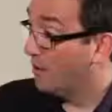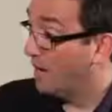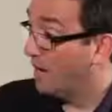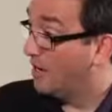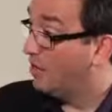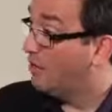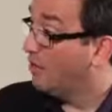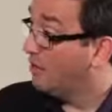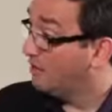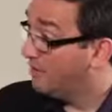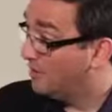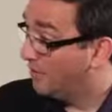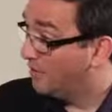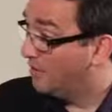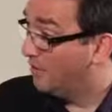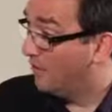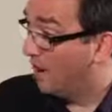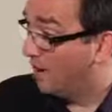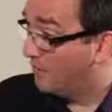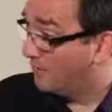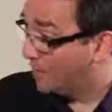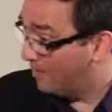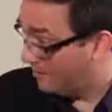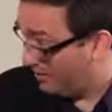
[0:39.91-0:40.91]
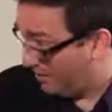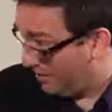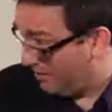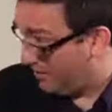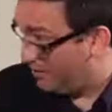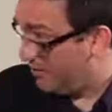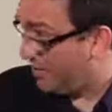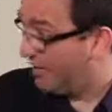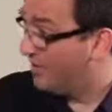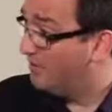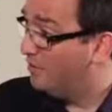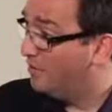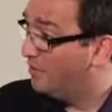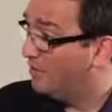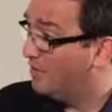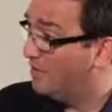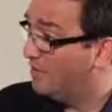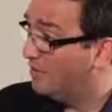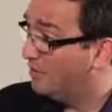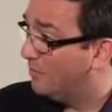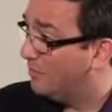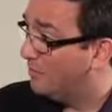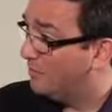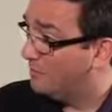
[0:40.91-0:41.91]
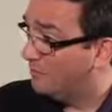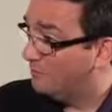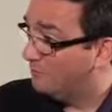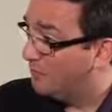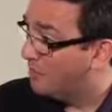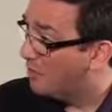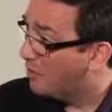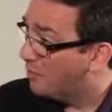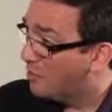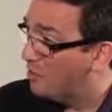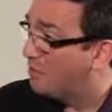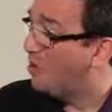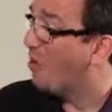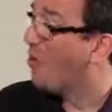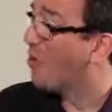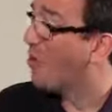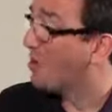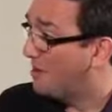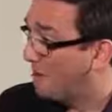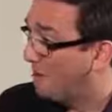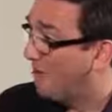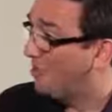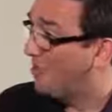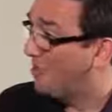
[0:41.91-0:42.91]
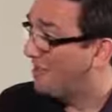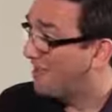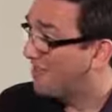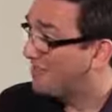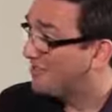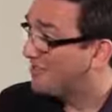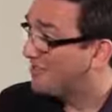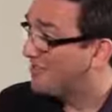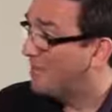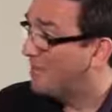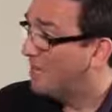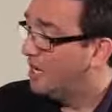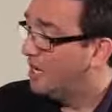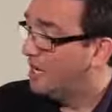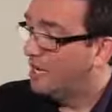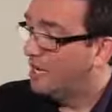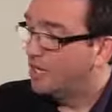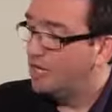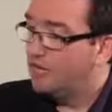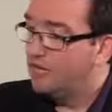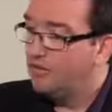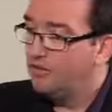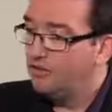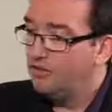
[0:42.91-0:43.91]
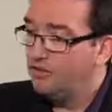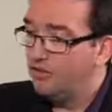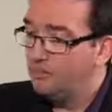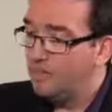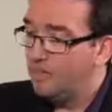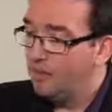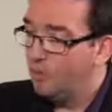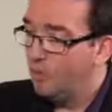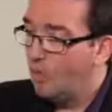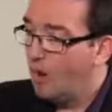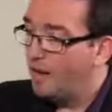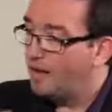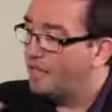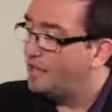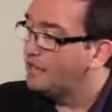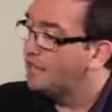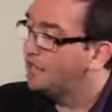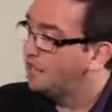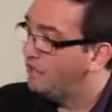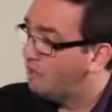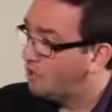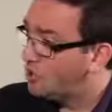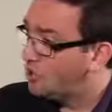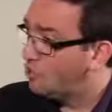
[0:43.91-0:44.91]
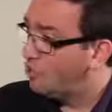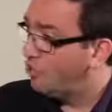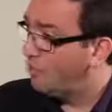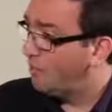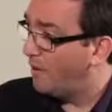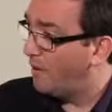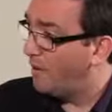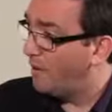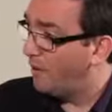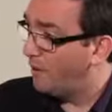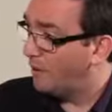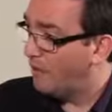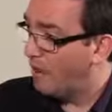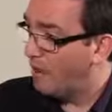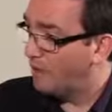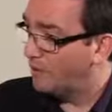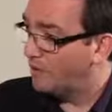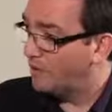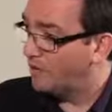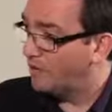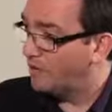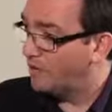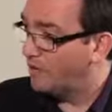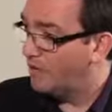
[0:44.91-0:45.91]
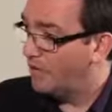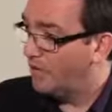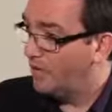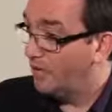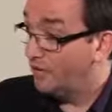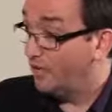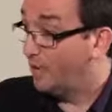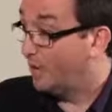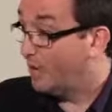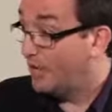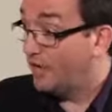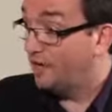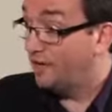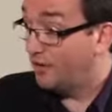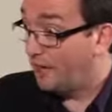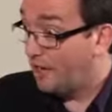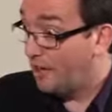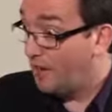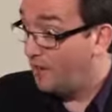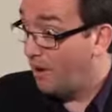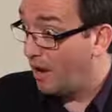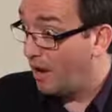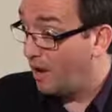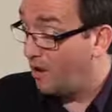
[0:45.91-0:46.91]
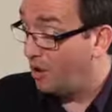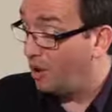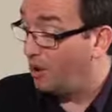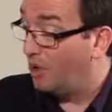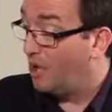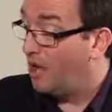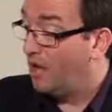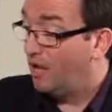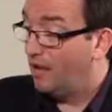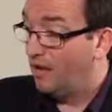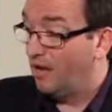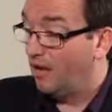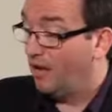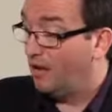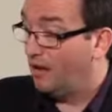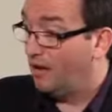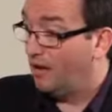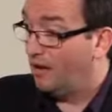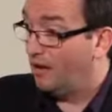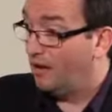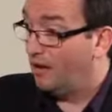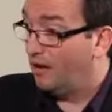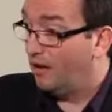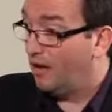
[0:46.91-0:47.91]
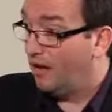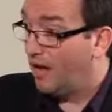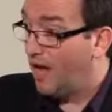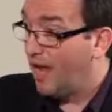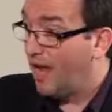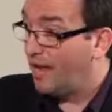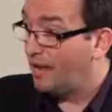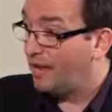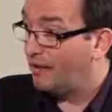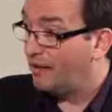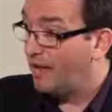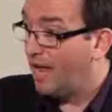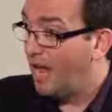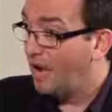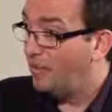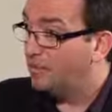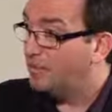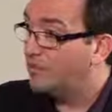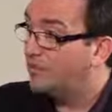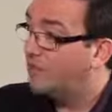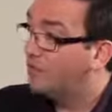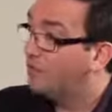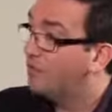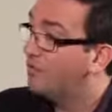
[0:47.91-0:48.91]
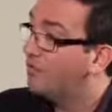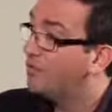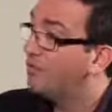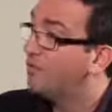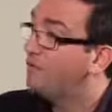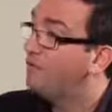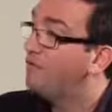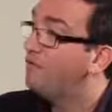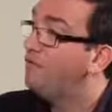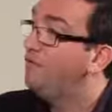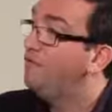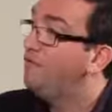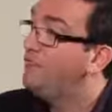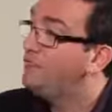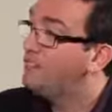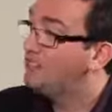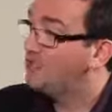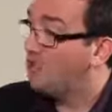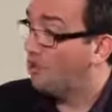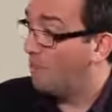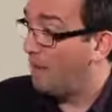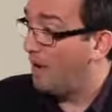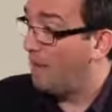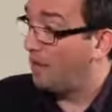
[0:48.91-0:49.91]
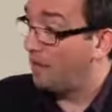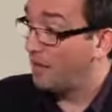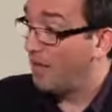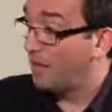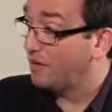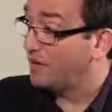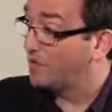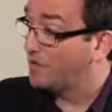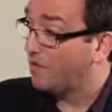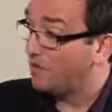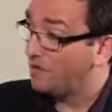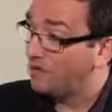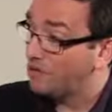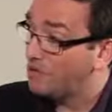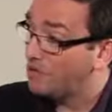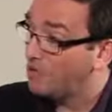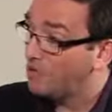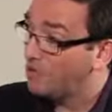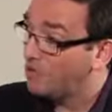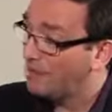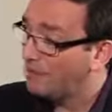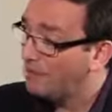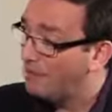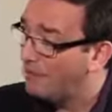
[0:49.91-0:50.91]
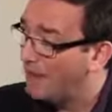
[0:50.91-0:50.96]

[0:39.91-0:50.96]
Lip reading: Okay, good. So I'm going to consider you the authority on this. Can you tell me what is virtual mailbox? Is it email? And how is it different than physical mail, the kind of stuff that shows up